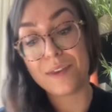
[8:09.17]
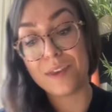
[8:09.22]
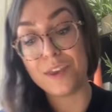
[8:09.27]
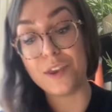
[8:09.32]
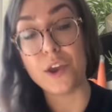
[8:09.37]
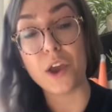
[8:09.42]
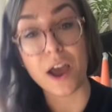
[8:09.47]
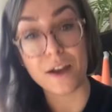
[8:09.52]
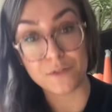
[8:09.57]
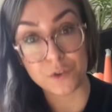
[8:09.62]

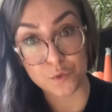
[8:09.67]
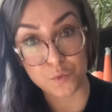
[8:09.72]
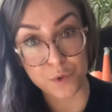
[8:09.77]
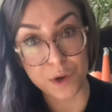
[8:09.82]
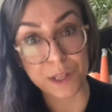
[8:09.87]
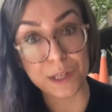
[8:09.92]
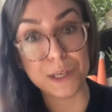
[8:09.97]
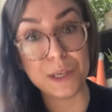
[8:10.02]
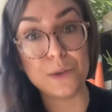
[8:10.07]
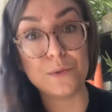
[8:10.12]
You have to
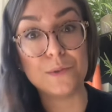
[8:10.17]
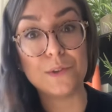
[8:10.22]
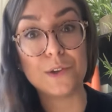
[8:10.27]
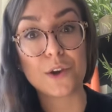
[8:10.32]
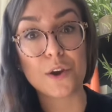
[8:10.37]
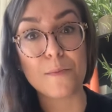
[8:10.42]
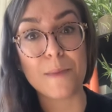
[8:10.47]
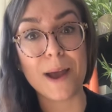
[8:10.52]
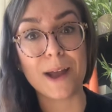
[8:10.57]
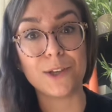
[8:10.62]
really use
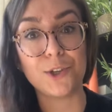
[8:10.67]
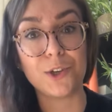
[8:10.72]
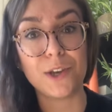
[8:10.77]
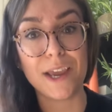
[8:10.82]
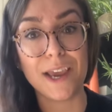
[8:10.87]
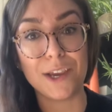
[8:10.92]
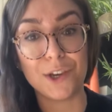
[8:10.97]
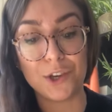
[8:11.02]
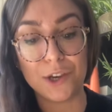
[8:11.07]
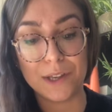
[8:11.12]
your
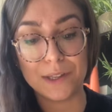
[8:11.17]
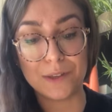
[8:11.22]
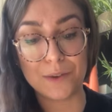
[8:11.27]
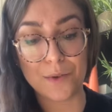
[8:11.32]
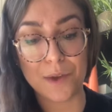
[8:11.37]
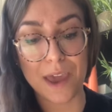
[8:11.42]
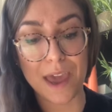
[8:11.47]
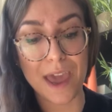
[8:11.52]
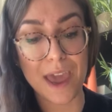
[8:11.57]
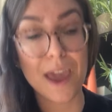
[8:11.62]
imaginations,
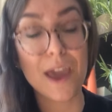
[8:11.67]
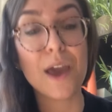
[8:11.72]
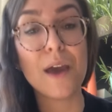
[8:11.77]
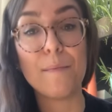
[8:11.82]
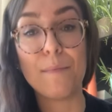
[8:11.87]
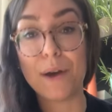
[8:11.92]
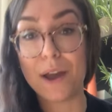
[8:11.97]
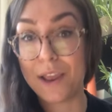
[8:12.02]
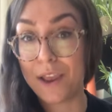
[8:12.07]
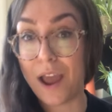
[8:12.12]
okay?
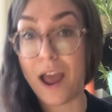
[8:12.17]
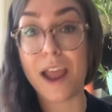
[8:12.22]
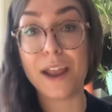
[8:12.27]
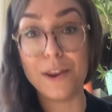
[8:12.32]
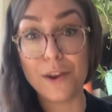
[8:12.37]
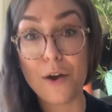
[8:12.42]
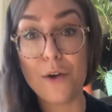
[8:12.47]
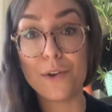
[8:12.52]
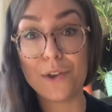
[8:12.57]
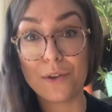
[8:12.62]
But I
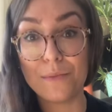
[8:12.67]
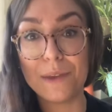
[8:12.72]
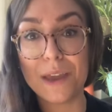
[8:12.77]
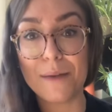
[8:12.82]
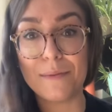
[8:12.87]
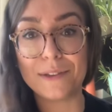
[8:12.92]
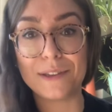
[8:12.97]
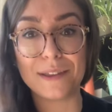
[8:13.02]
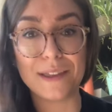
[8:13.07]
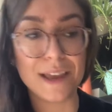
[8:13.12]
know you'll be
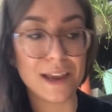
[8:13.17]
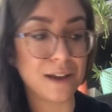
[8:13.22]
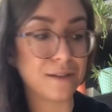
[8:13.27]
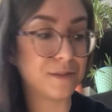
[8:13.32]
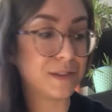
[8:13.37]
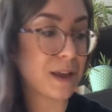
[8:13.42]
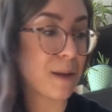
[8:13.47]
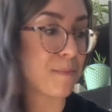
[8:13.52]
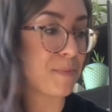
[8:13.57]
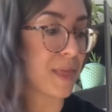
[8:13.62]
able to think of
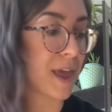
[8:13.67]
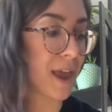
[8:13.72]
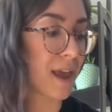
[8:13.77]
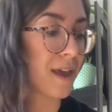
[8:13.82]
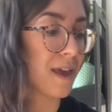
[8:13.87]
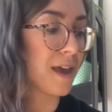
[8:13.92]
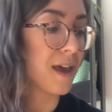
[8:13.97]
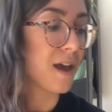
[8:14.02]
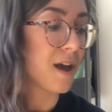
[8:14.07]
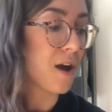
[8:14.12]
something,
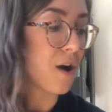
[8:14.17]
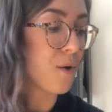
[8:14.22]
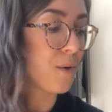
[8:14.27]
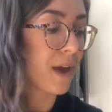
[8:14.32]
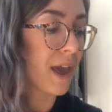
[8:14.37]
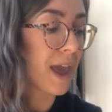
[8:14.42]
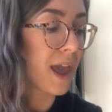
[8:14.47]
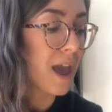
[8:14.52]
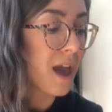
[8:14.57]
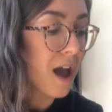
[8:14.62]

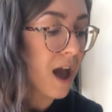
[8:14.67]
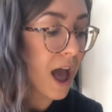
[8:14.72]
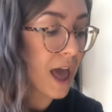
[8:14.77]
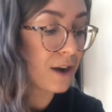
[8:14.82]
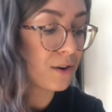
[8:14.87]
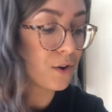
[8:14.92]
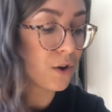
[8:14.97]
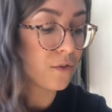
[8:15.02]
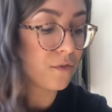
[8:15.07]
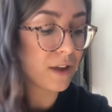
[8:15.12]
okay? I
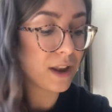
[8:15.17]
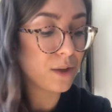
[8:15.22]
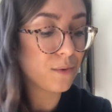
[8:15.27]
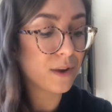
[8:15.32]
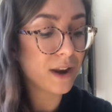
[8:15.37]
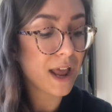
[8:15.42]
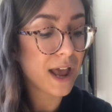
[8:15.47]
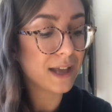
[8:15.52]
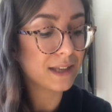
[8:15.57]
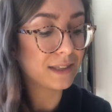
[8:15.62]
don't know if
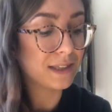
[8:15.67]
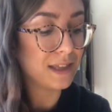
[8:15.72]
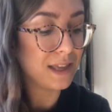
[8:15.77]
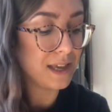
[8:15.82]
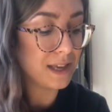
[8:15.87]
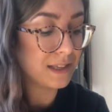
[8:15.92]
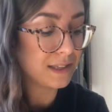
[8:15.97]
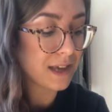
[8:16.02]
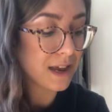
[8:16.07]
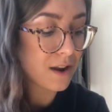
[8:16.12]
anyone has
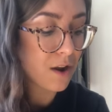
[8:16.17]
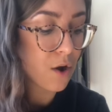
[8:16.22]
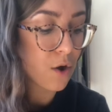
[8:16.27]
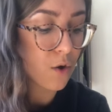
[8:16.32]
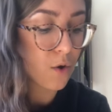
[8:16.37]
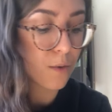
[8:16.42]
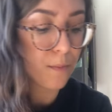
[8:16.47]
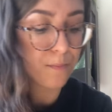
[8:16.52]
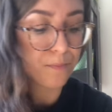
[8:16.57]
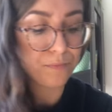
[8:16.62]
these at
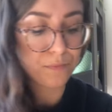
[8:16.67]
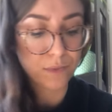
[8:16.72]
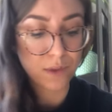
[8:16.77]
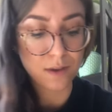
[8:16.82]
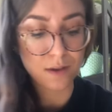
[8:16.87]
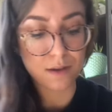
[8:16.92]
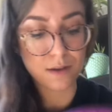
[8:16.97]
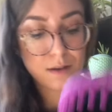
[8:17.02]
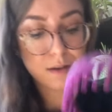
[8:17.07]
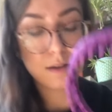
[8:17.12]
home,
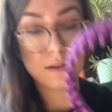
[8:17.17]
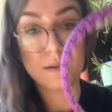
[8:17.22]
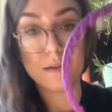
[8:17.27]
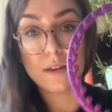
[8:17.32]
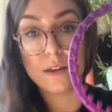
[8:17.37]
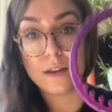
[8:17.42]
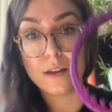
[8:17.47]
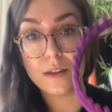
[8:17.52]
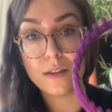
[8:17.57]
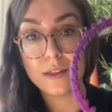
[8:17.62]

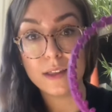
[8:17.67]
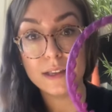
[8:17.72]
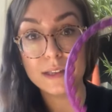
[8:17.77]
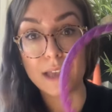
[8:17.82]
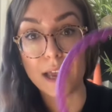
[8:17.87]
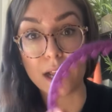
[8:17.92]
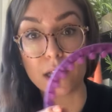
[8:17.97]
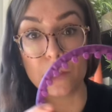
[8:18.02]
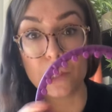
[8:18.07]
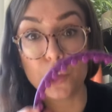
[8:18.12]
these
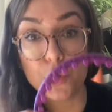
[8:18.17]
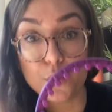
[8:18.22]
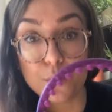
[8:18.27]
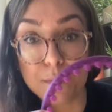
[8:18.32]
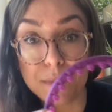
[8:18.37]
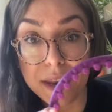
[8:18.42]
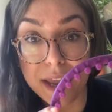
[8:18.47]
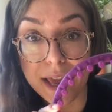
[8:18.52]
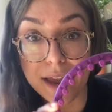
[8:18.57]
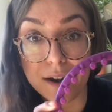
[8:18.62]
like
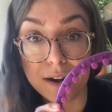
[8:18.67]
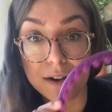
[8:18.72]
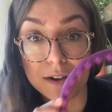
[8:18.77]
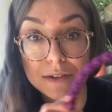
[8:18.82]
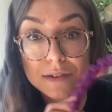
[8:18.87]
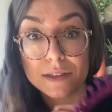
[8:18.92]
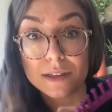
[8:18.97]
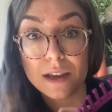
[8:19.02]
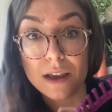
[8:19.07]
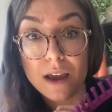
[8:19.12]
loom
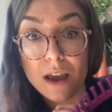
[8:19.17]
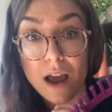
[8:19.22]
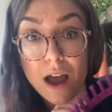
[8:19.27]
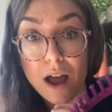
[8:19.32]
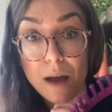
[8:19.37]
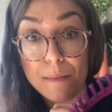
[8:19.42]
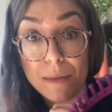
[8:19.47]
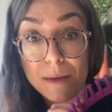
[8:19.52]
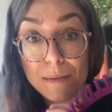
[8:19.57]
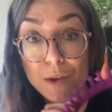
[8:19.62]
knitters.
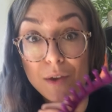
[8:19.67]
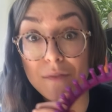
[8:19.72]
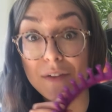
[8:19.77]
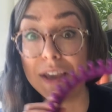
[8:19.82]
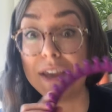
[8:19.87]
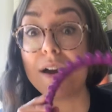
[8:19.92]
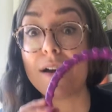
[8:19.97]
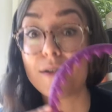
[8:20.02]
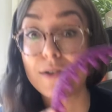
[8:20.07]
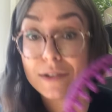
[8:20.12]
Maybe you have a
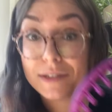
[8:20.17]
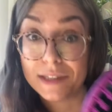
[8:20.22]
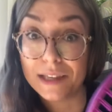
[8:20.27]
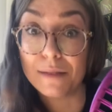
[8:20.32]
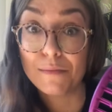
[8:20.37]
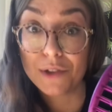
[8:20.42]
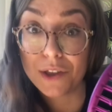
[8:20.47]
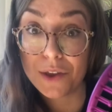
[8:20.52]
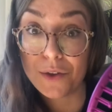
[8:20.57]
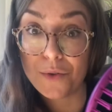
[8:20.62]
younger
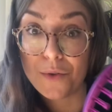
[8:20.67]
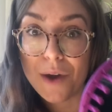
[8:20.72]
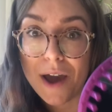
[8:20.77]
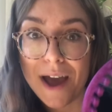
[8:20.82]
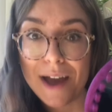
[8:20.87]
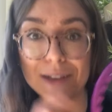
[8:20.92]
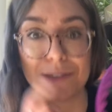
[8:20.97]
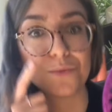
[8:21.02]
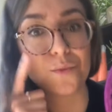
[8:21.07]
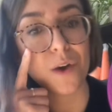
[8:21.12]
sibling who
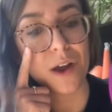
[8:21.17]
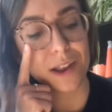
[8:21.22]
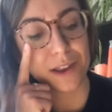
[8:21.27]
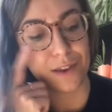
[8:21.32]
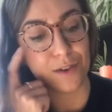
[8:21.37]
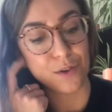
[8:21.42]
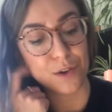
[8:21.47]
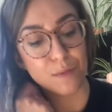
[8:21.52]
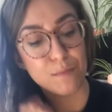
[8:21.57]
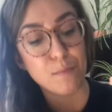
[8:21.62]
has one.
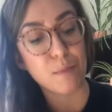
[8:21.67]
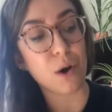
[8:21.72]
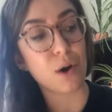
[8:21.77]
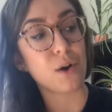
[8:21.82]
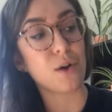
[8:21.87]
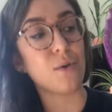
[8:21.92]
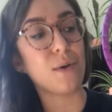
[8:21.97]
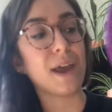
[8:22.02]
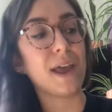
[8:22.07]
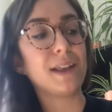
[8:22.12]
You can
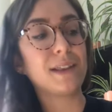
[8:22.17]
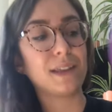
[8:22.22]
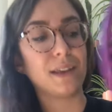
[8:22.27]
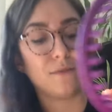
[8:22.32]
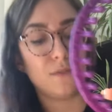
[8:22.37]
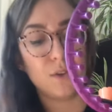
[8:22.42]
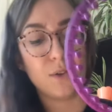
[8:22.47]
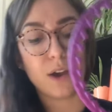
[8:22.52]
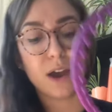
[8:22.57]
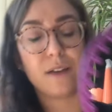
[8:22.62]
borrow it.
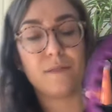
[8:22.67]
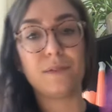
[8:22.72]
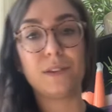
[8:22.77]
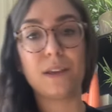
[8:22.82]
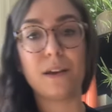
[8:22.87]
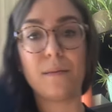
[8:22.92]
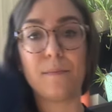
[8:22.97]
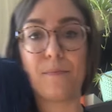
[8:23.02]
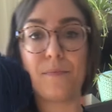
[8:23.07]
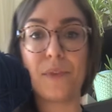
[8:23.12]
If you have
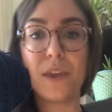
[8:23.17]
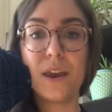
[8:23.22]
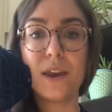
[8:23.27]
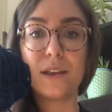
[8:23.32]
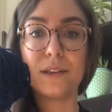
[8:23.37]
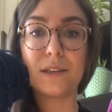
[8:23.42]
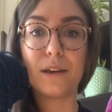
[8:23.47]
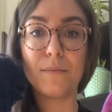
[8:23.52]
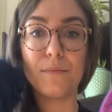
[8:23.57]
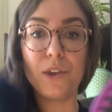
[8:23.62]
some
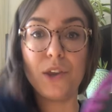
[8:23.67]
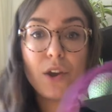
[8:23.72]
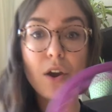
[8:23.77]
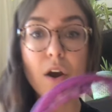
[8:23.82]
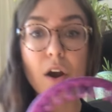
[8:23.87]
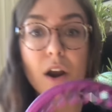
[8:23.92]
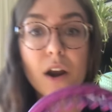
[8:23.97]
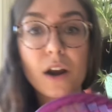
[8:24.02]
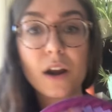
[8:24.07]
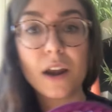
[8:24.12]

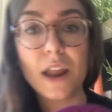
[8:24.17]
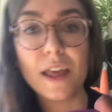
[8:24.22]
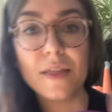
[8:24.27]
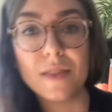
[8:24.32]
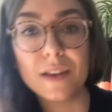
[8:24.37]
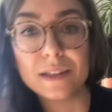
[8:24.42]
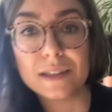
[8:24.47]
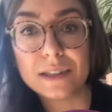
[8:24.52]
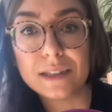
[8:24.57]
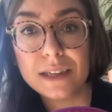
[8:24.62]
yarn and
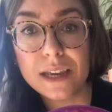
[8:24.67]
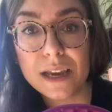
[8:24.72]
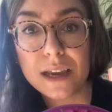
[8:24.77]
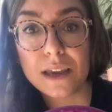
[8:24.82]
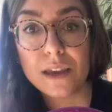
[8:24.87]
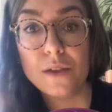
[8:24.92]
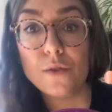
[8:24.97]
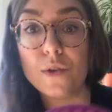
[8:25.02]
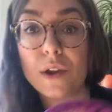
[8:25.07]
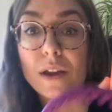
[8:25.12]
the
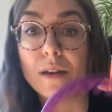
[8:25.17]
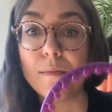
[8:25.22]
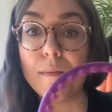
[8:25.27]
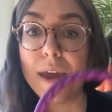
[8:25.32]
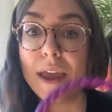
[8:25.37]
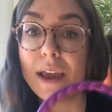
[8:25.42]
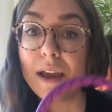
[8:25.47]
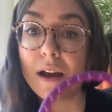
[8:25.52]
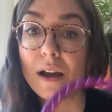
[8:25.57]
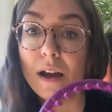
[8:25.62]
stick, you can
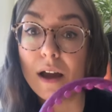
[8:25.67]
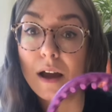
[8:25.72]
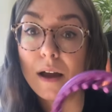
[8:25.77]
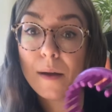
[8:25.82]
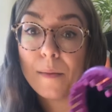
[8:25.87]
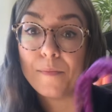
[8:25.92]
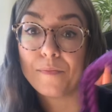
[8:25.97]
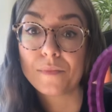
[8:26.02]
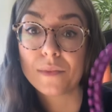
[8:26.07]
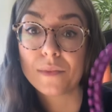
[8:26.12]
make
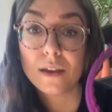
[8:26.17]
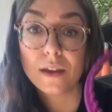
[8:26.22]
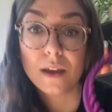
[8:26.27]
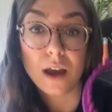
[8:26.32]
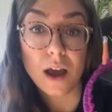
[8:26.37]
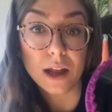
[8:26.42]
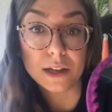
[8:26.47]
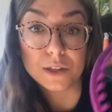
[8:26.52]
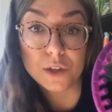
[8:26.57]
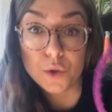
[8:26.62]
a
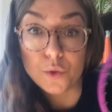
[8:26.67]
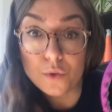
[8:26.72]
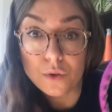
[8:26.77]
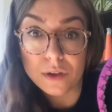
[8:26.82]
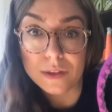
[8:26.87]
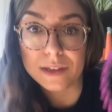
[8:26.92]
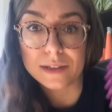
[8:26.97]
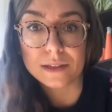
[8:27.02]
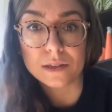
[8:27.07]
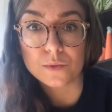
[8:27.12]

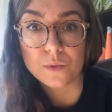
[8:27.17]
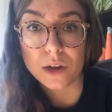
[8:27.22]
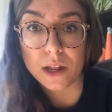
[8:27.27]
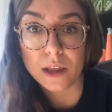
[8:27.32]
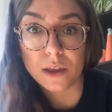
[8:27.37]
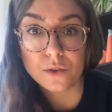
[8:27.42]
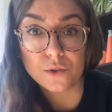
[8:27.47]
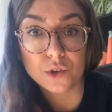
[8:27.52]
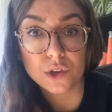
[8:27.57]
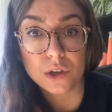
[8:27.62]
toque. This is what I
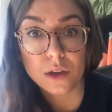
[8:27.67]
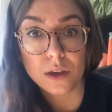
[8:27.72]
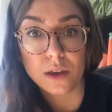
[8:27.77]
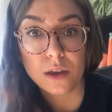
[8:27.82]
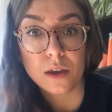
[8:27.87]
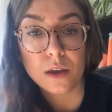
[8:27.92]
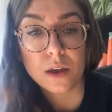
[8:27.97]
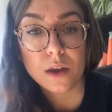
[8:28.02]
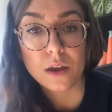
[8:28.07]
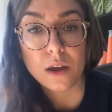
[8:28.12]

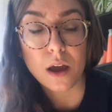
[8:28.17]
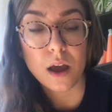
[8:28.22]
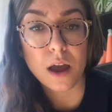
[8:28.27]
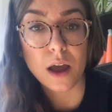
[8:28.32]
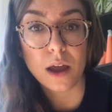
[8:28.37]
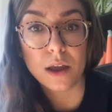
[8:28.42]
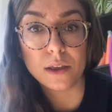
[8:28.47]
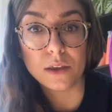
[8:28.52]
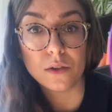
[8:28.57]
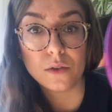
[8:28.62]
usually
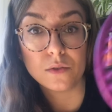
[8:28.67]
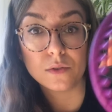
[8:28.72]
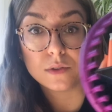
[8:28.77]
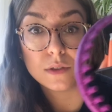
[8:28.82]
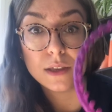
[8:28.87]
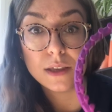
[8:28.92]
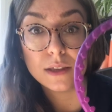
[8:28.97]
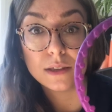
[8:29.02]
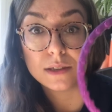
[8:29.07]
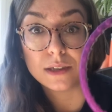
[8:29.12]
use
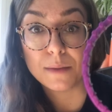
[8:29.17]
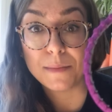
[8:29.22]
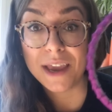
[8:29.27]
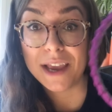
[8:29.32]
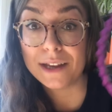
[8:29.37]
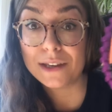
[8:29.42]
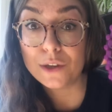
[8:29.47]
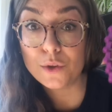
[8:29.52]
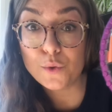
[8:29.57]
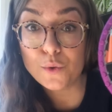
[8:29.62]
these to
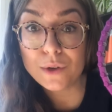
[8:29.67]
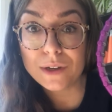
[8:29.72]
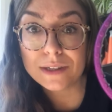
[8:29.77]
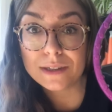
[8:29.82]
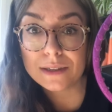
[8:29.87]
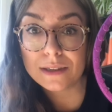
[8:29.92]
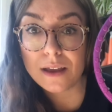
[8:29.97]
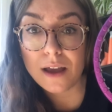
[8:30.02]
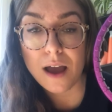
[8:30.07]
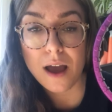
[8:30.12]
make
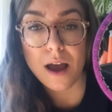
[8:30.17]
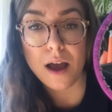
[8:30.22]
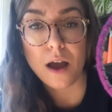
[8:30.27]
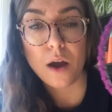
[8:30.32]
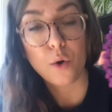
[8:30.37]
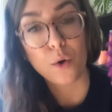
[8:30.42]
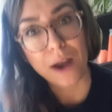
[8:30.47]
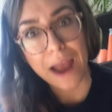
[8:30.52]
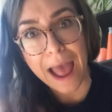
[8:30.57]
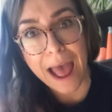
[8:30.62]
toques
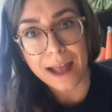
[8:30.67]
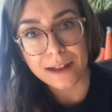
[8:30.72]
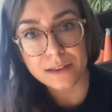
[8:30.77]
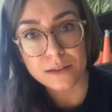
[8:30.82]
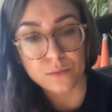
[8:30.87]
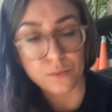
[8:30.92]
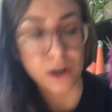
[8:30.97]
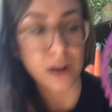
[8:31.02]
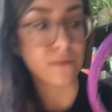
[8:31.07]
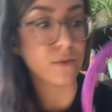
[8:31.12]
or hat,
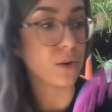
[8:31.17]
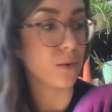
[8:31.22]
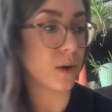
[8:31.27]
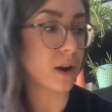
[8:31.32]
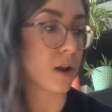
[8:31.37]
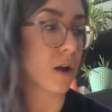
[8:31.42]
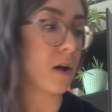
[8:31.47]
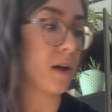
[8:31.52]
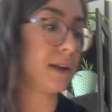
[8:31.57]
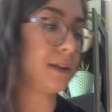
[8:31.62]
whatever you want
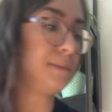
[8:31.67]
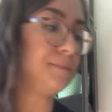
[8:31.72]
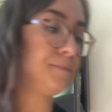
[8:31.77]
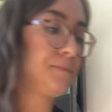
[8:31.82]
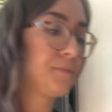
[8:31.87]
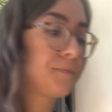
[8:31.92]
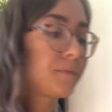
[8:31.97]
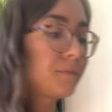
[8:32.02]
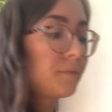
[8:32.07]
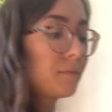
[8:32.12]
to call
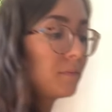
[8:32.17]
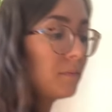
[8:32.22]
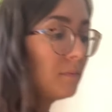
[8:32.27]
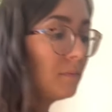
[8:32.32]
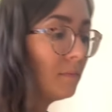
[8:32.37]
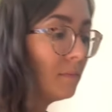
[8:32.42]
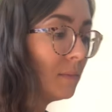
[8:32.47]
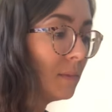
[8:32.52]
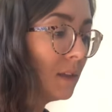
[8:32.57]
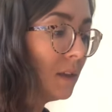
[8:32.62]
it.
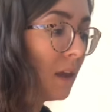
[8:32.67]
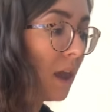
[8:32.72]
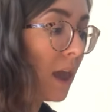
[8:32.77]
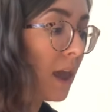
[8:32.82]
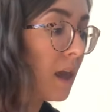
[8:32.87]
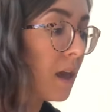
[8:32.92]
Okay.